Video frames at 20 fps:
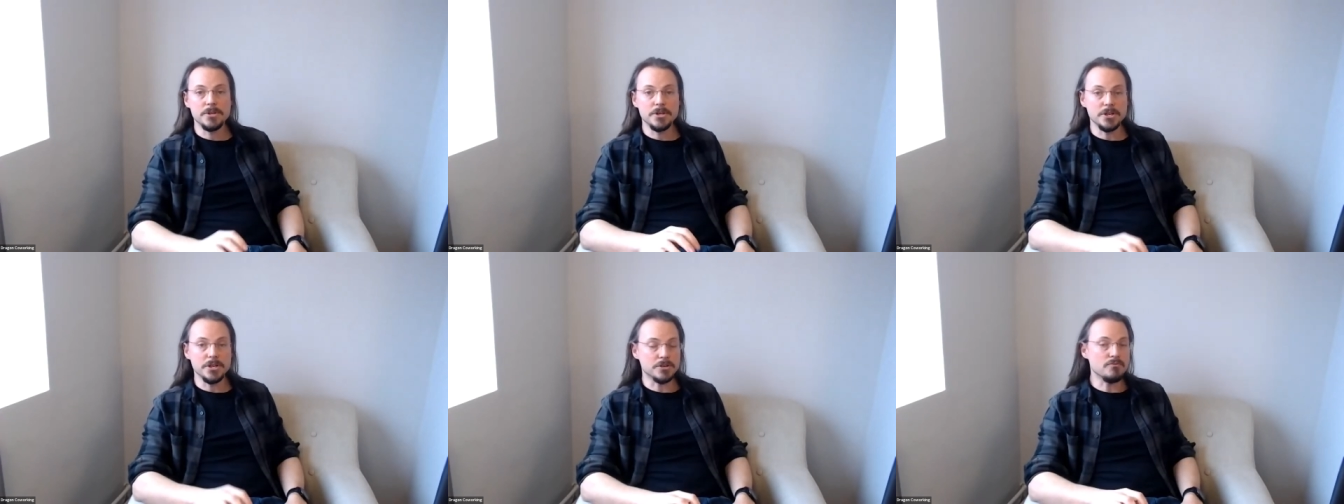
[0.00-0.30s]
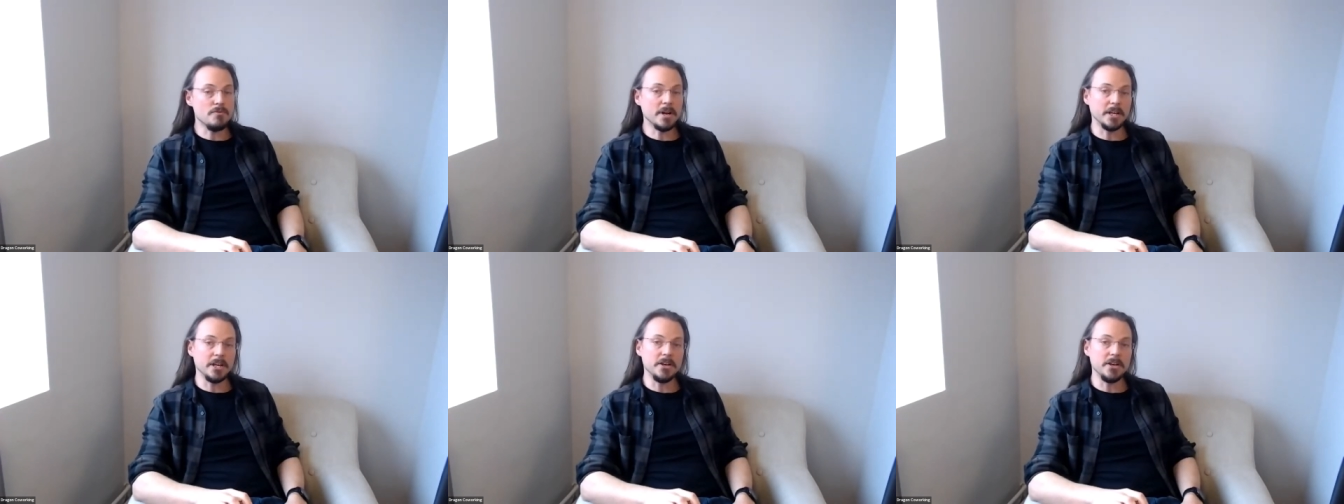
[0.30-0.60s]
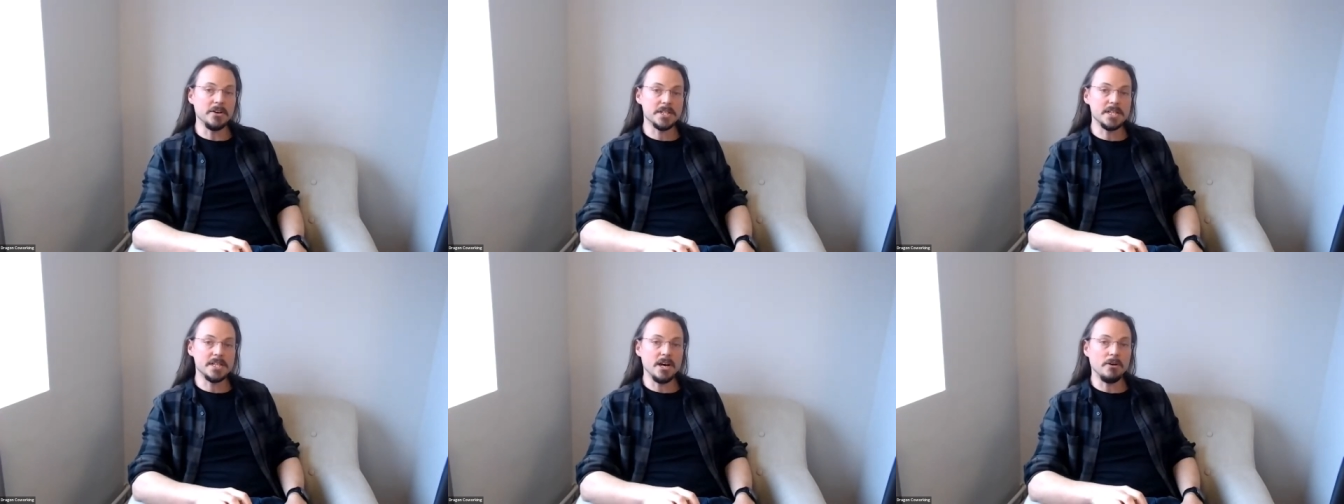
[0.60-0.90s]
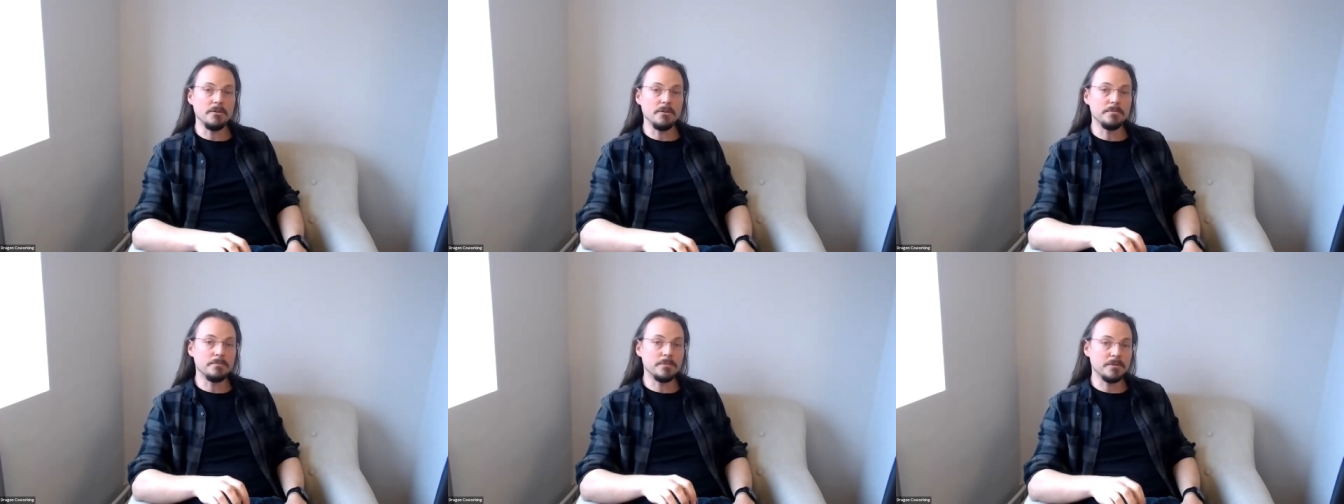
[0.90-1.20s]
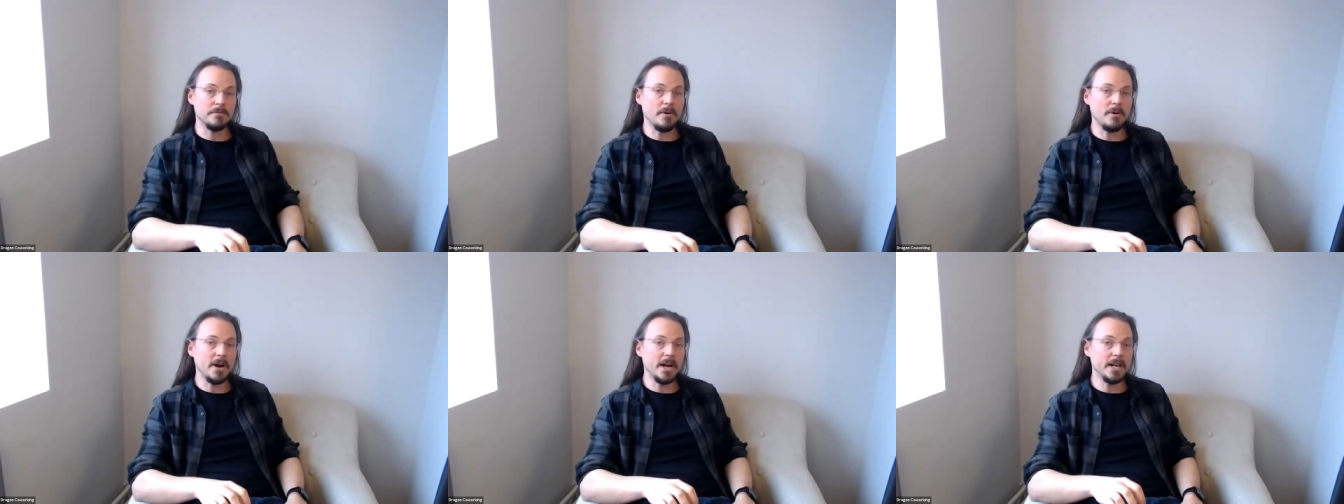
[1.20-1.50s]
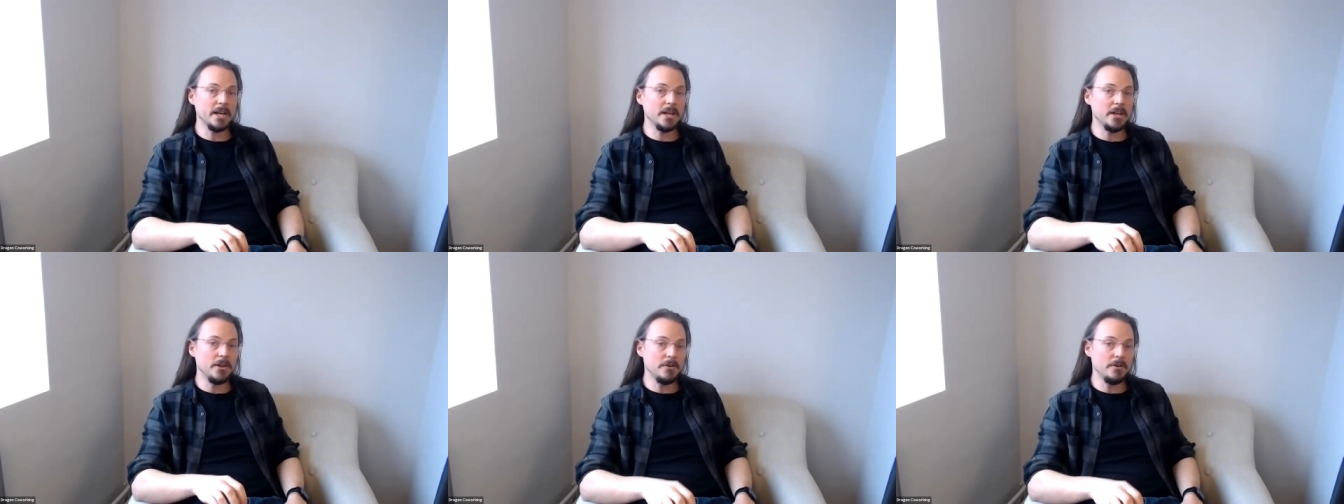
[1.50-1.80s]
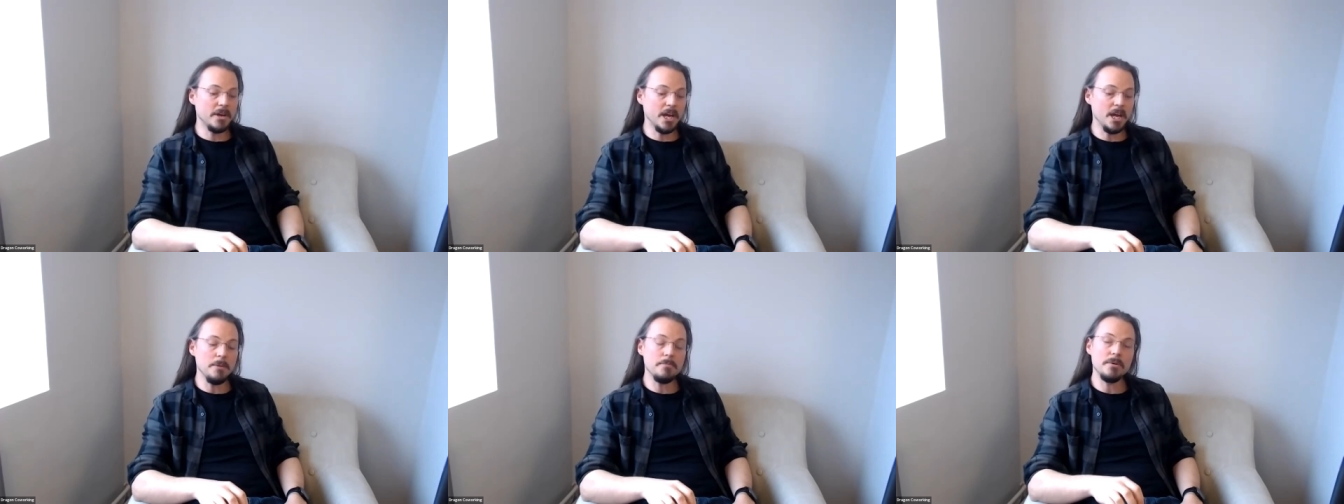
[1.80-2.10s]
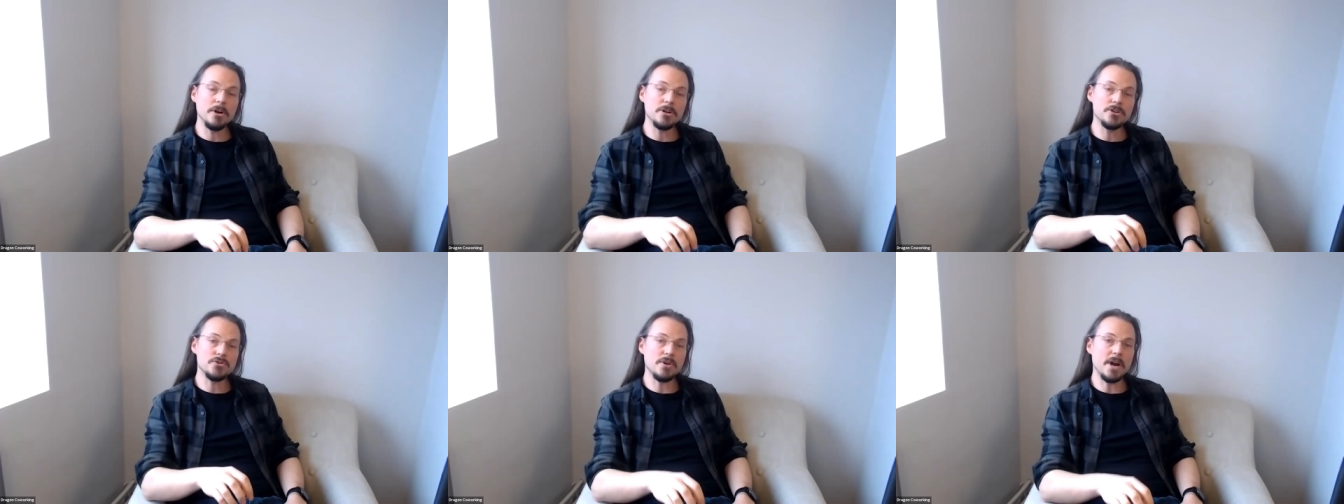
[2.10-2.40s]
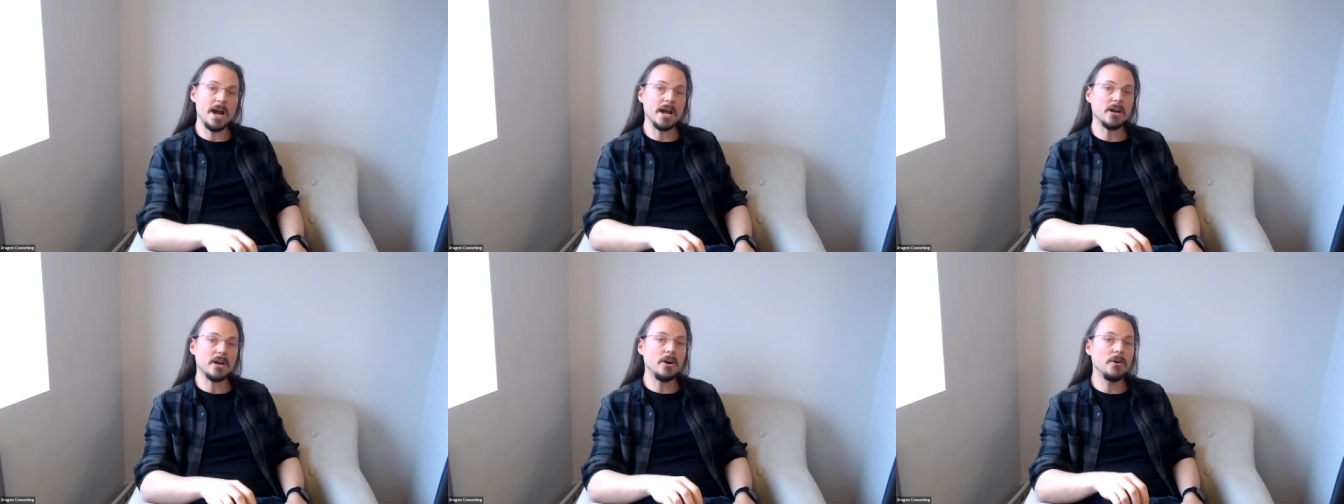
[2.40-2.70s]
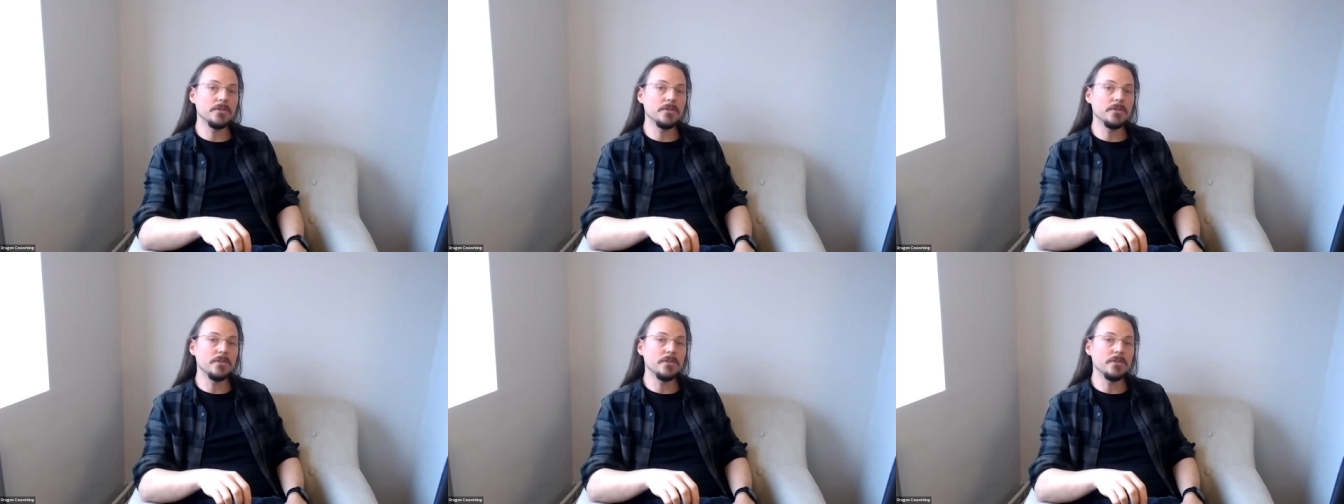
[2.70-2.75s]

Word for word: just run it yourself, providing you keep a track